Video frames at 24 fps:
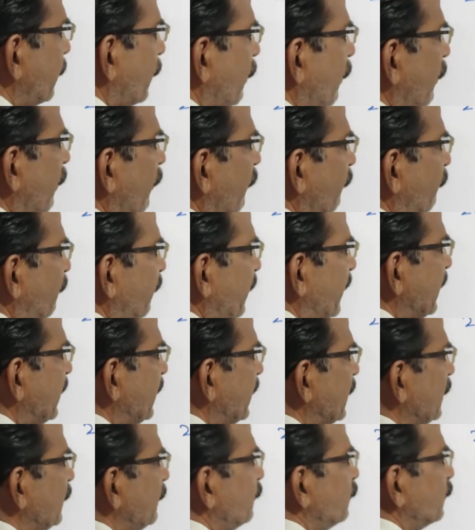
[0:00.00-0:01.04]

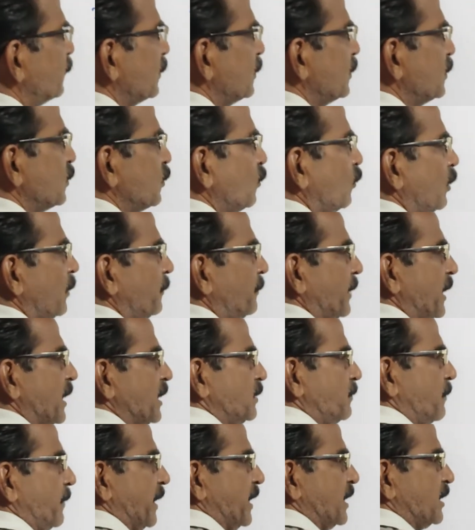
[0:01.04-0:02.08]
profit, sold
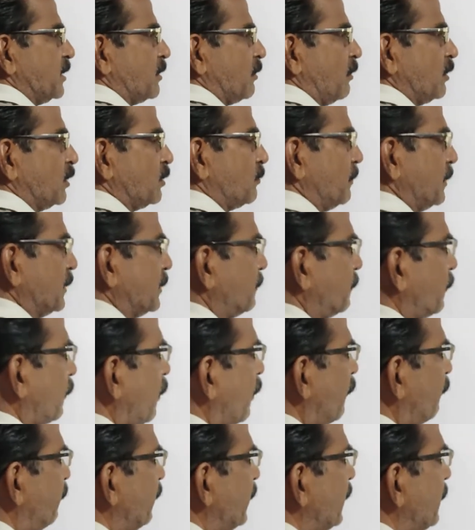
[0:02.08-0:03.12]
price minus cost price,
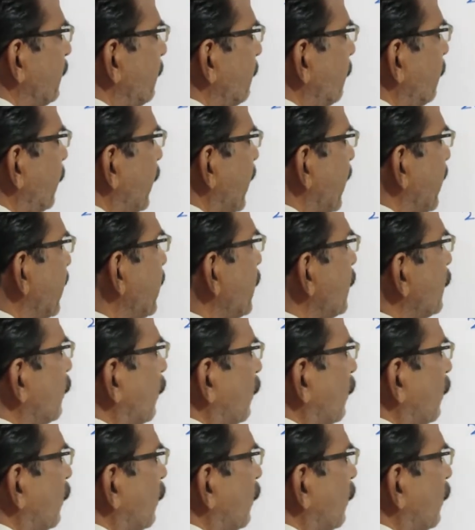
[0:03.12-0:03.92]
profit by